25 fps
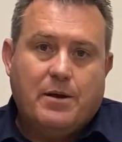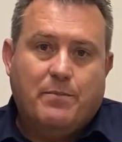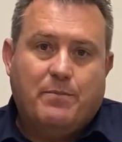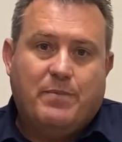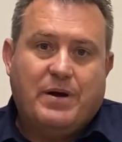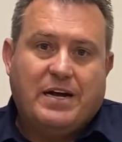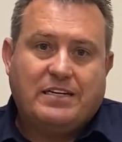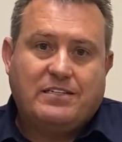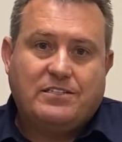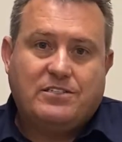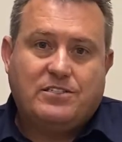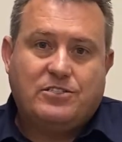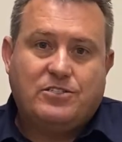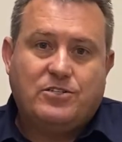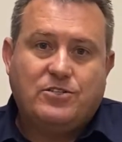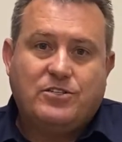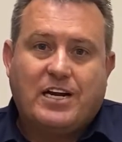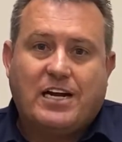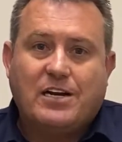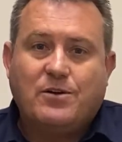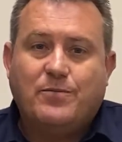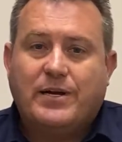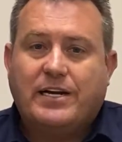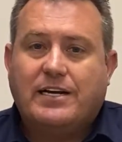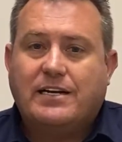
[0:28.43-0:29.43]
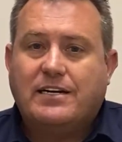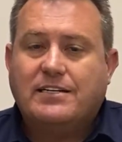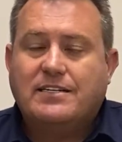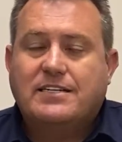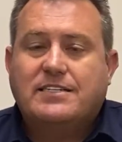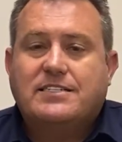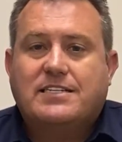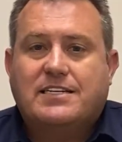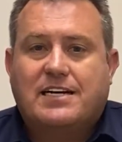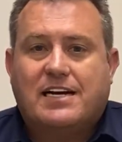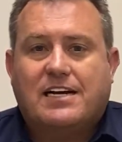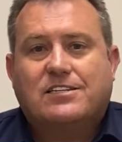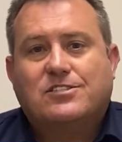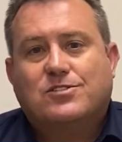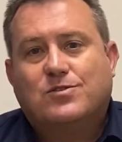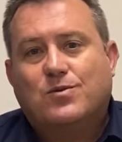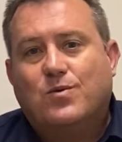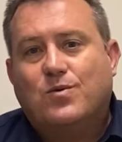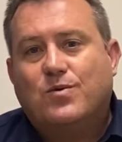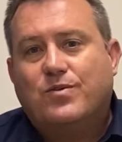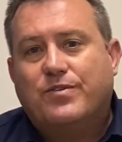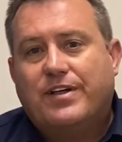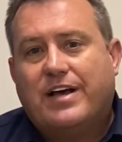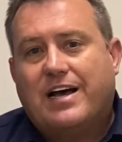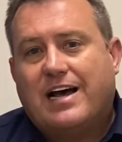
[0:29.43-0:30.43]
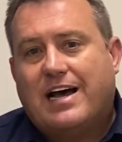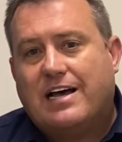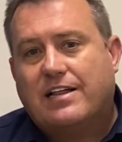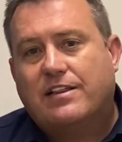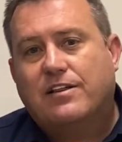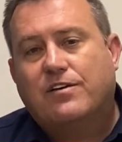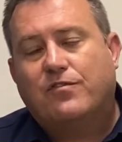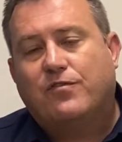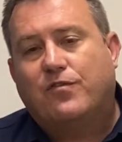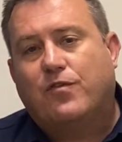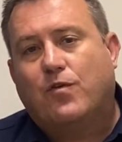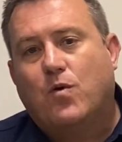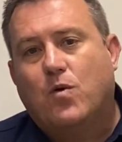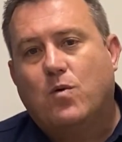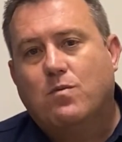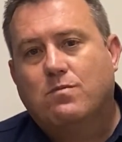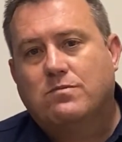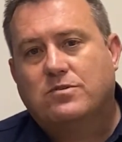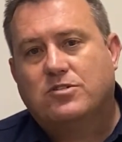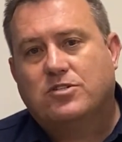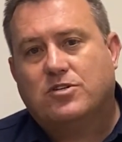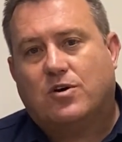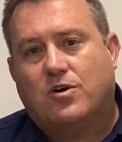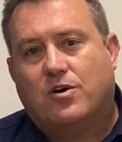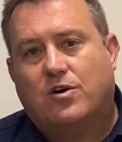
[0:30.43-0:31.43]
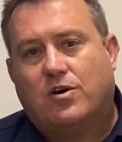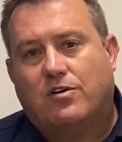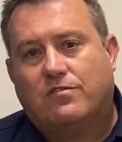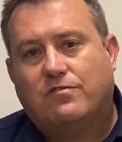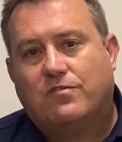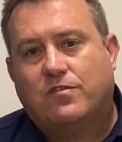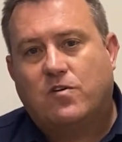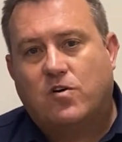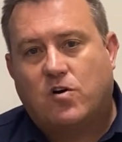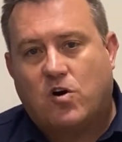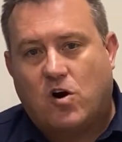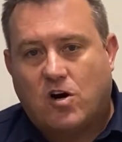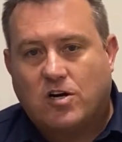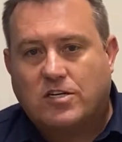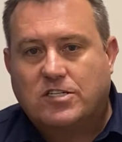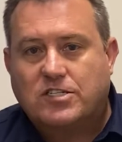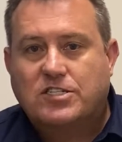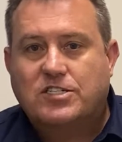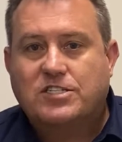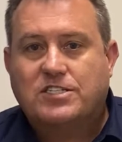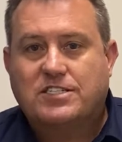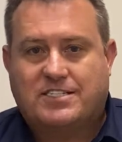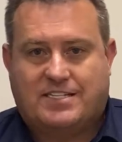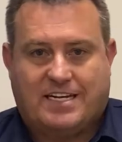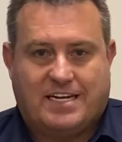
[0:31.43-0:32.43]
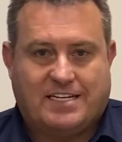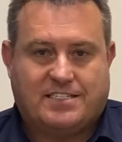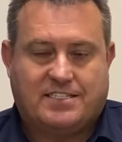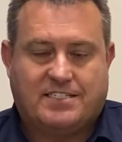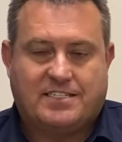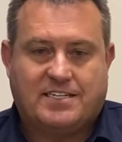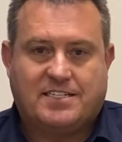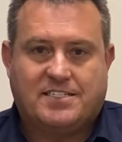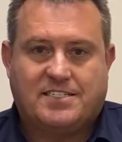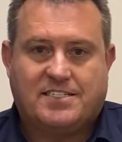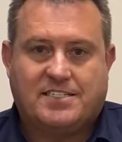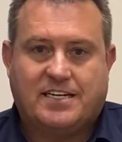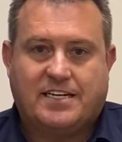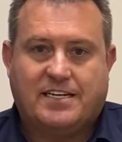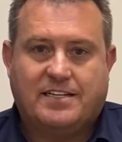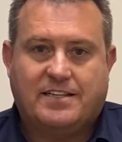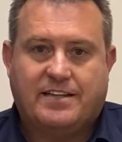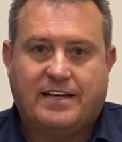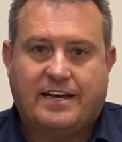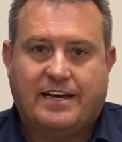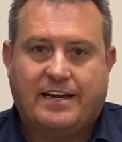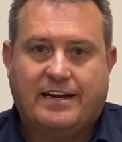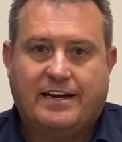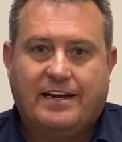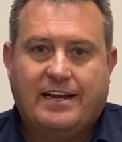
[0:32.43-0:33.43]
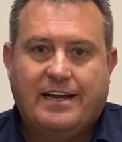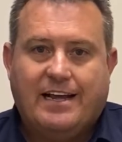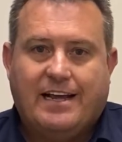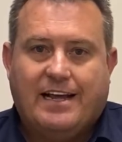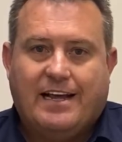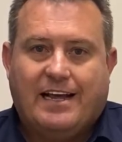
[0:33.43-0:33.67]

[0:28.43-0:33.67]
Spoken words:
But today we're going to discuss all the other forms of costs that sits in there,